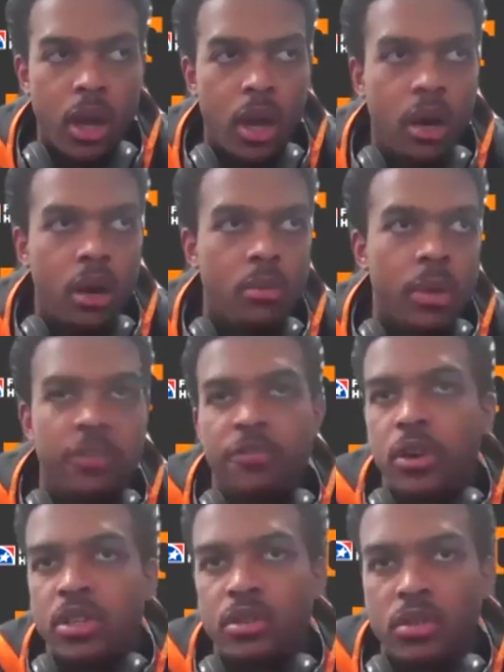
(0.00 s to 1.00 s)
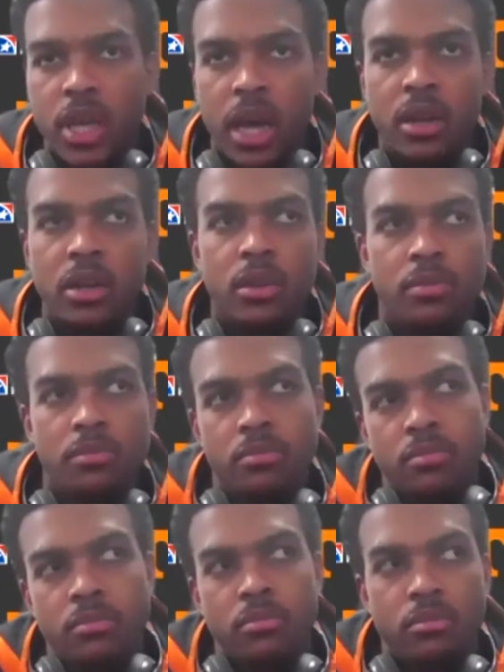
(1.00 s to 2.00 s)
Um, at first it was kind of
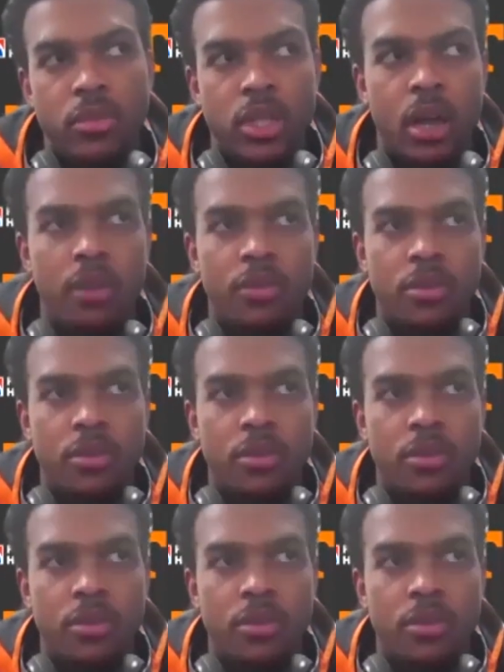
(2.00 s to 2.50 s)
tough.